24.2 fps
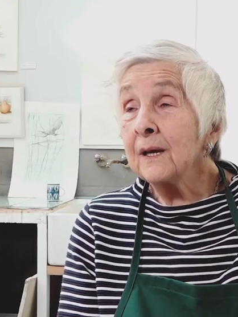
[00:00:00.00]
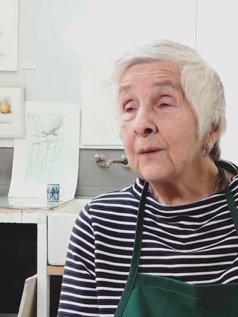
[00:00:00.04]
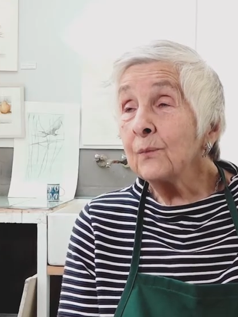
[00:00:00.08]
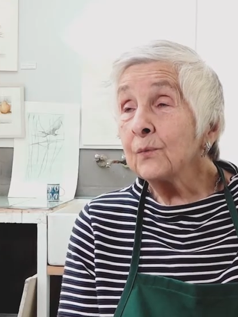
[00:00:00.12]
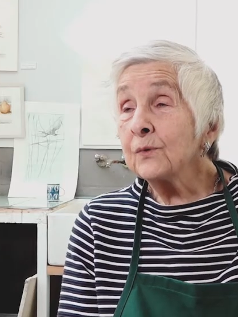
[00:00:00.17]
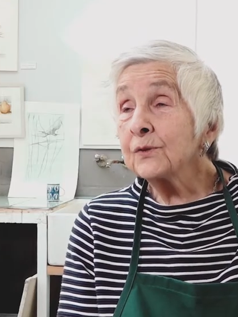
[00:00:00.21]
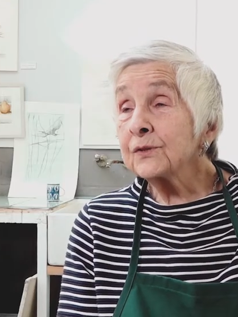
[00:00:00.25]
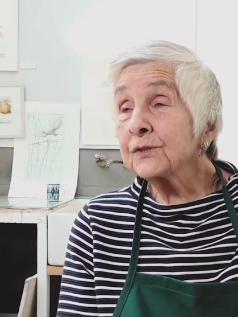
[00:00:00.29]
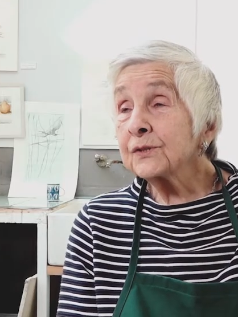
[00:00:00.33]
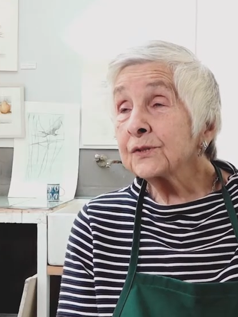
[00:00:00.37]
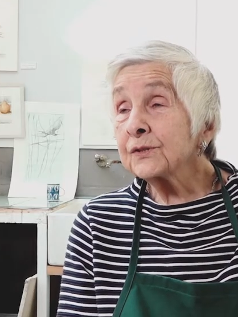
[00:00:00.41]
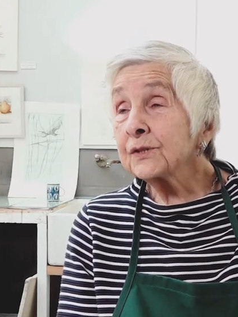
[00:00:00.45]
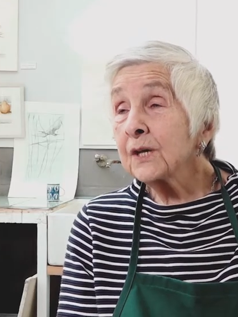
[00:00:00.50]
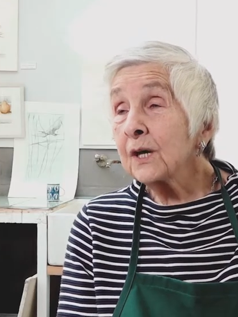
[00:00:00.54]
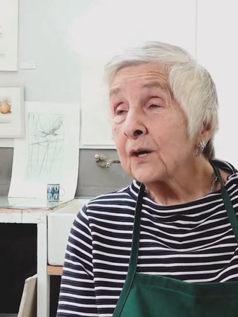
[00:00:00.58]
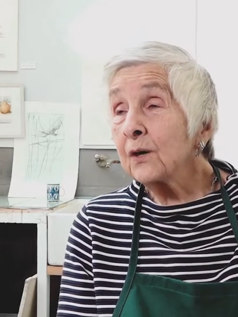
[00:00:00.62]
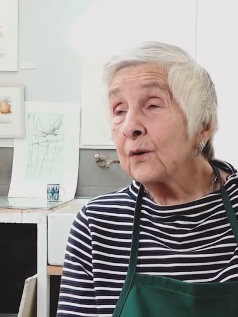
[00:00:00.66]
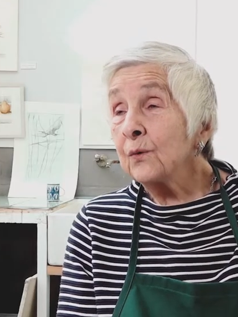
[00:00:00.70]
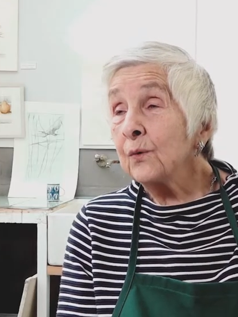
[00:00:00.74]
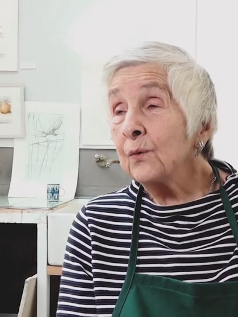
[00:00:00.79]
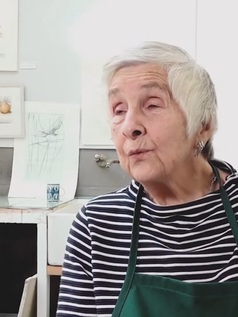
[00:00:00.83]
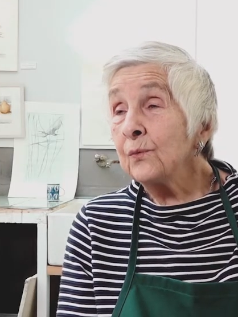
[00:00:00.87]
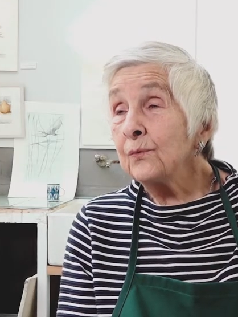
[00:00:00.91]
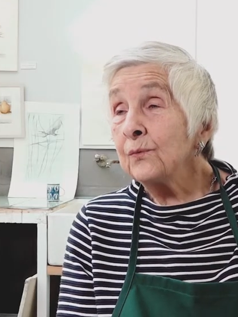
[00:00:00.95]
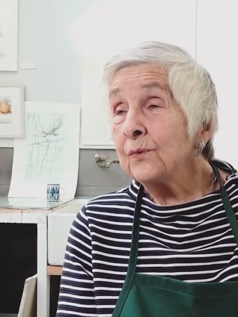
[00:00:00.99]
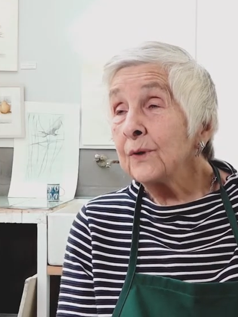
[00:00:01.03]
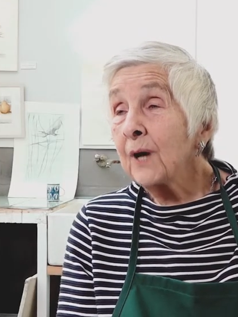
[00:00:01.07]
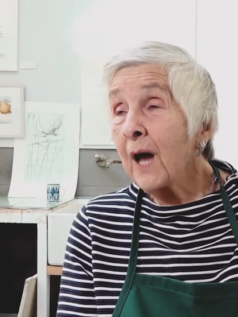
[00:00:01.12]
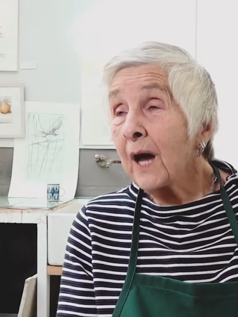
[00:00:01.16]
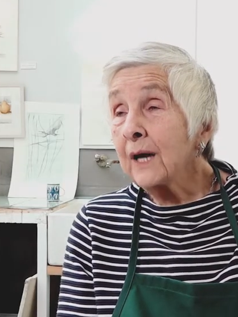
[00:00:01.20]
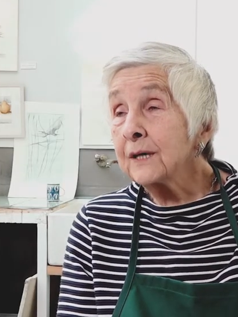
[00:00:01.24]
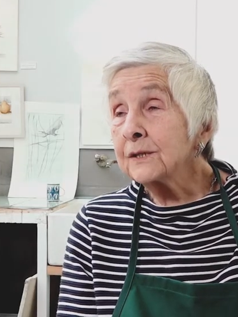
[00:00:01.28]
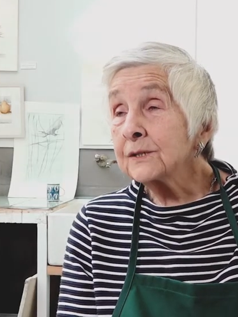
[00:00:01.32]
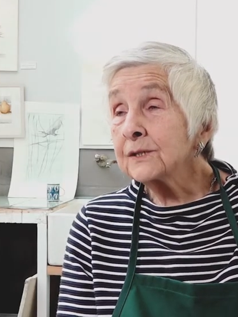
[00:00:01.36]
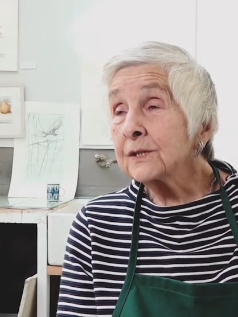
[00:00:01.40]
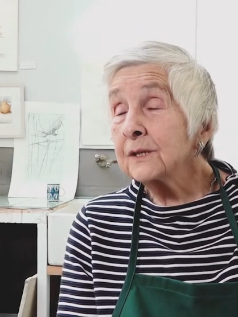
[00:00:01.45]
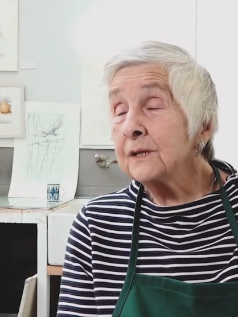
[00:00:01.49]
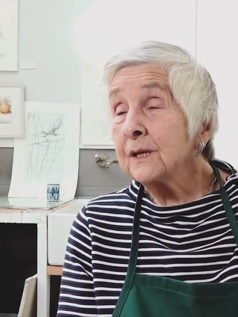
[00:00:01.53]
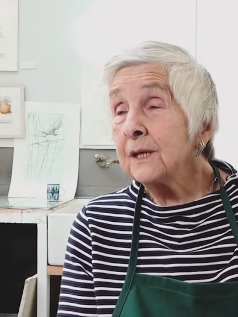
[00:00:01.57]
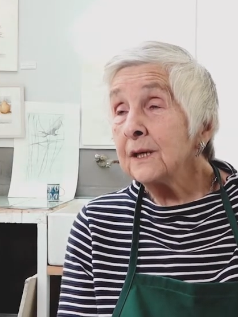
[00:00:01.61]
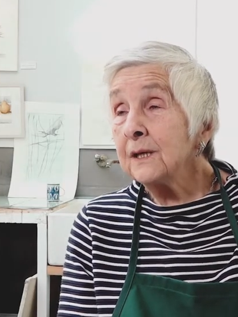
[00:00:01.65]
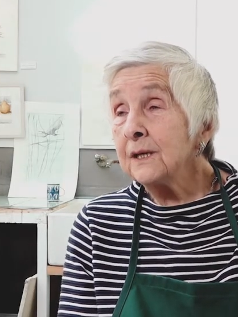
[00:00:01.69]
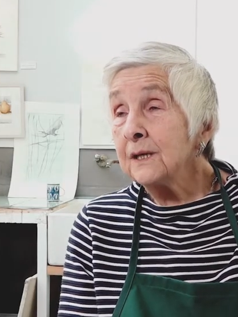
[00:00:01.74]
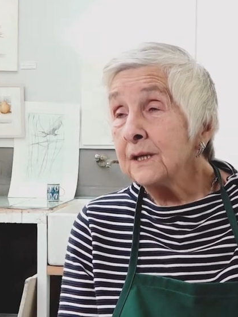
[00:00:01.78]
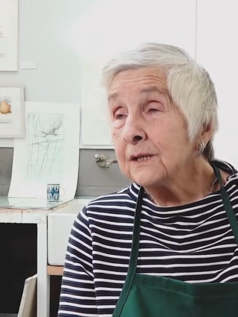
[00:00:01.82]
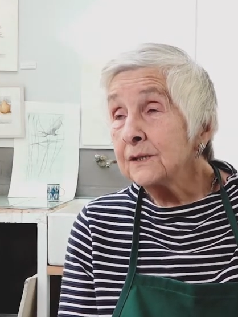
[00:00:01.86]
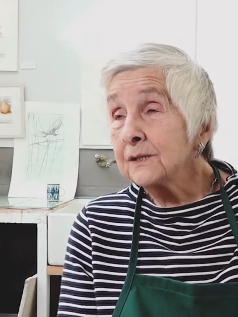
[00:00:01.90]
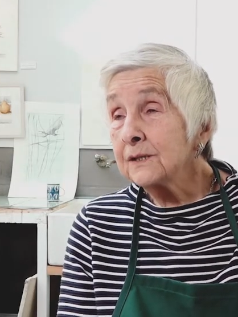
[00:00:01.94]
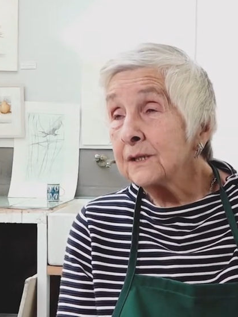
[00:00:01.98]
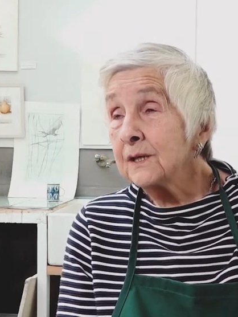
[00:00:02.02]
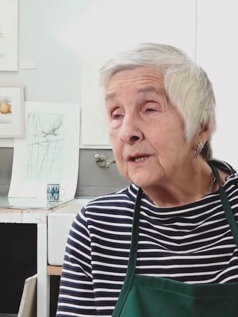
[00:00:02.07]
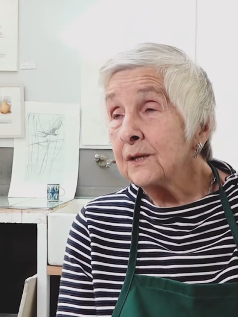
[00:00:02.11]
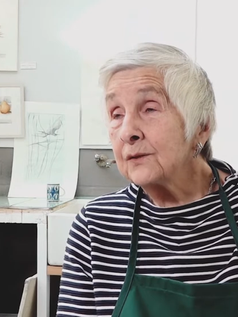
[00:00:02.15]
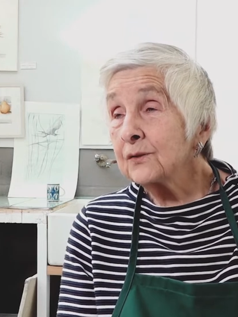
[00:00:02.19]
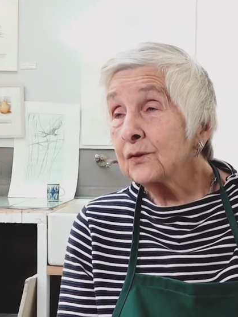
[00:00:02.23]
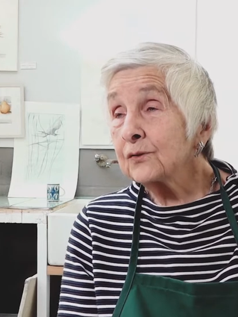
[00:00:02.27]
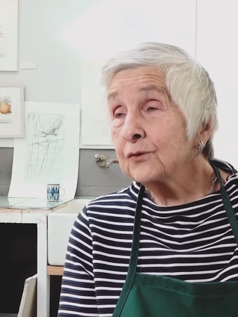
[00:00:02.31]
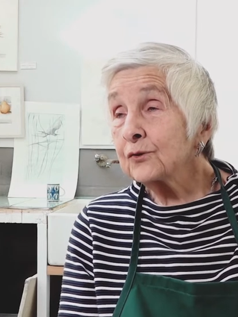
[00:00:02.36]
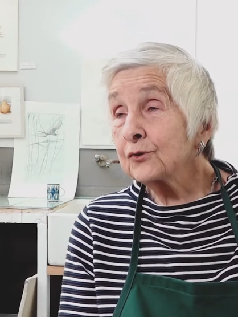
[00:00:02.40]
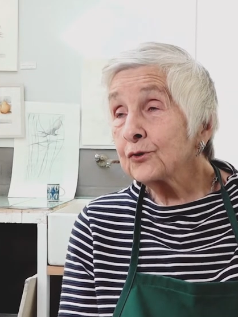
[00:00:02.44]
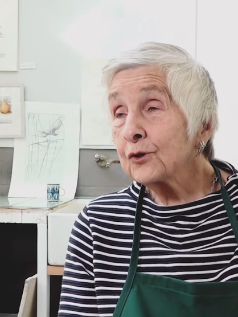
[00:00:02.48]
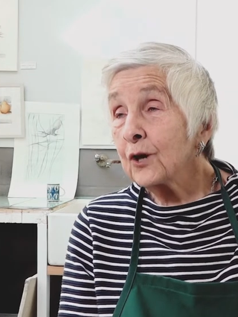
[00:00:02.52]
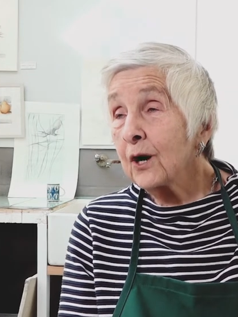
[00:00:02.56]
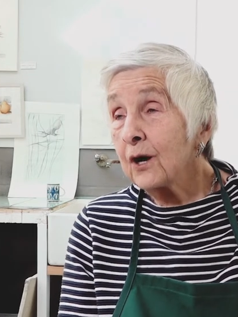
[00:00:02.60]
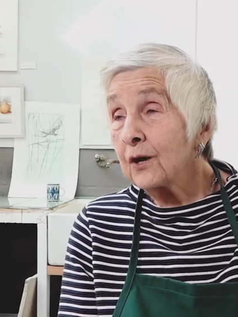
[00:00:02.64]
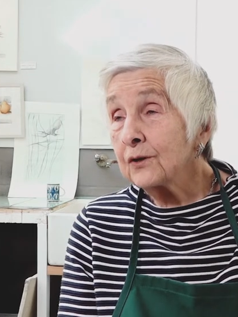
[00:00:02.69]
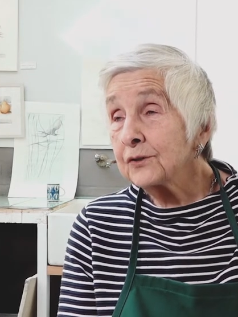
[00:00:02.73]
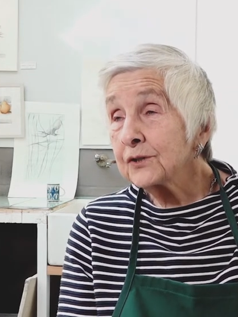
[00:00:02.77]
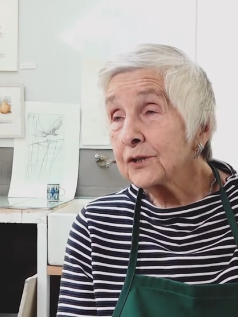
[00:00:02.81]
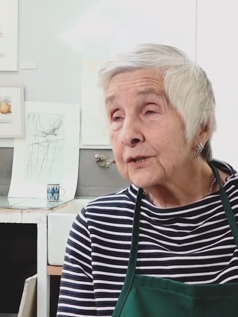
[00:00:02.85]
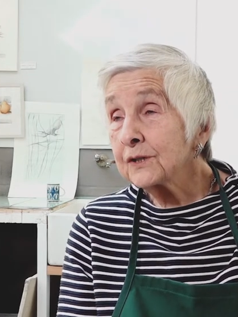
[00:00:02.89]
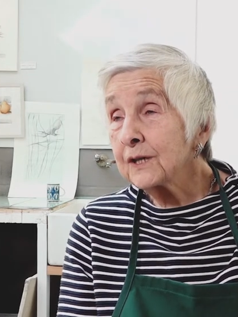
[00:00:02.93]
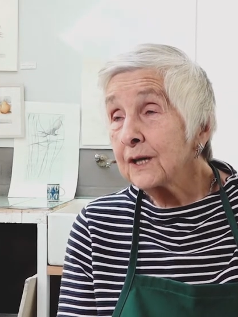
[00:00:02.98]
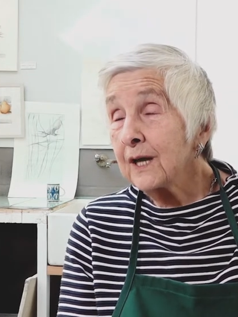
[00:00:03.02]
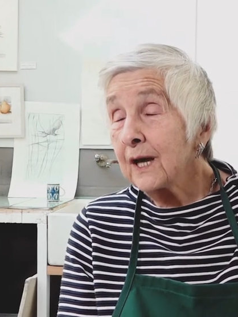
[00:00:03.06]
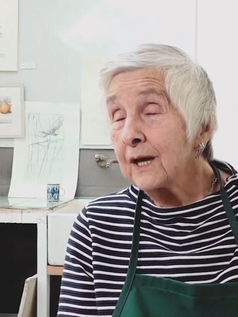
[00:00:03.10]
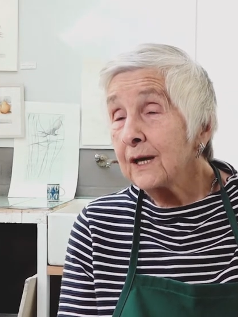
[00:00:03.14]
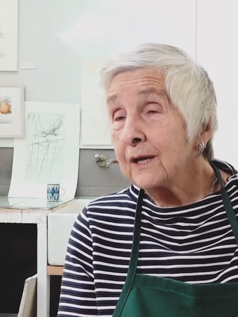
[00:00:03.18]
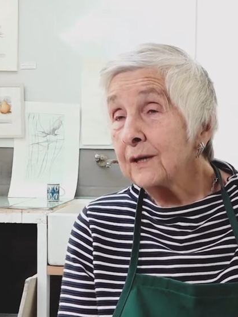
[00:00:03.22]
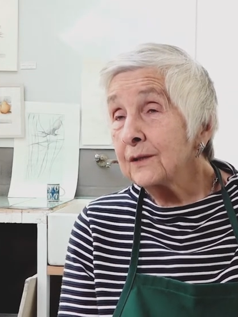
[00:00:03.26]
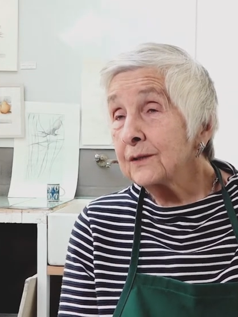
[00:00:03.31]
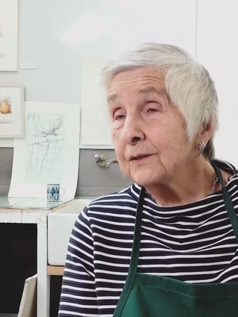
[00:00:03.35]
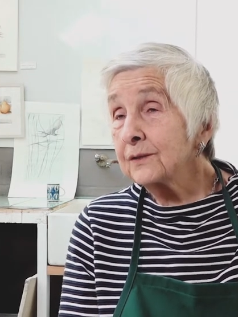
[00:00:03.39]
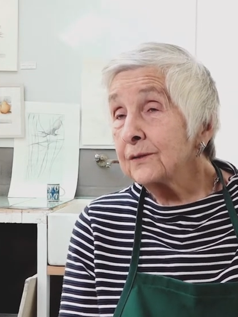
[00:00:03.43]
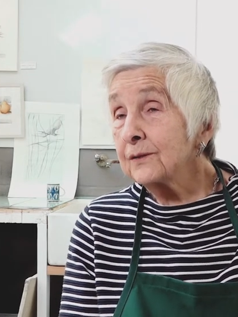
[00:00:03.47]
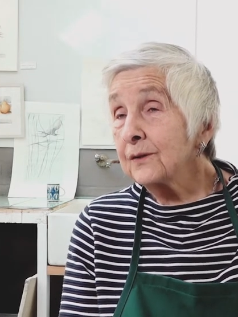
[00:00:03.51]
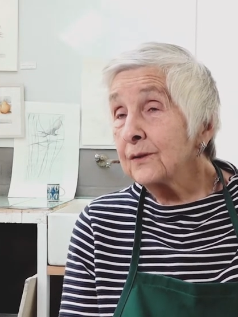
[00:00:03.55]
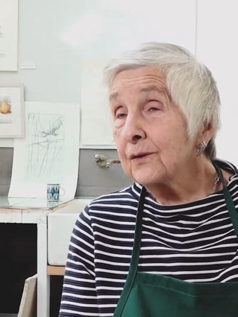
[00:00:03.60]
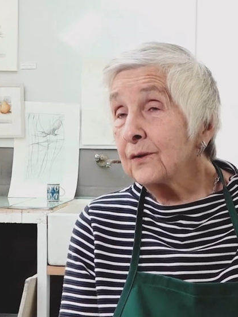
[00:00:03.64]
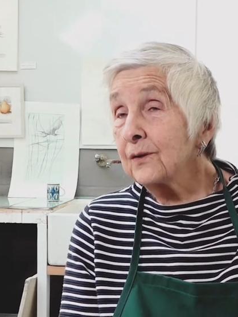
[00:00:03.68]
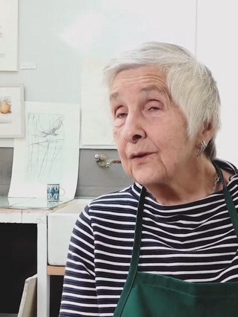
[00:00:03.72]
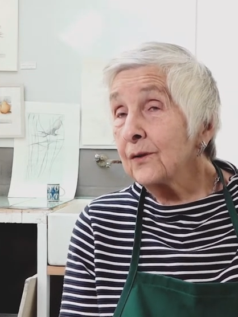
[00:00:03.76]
it was so nice and easy to translate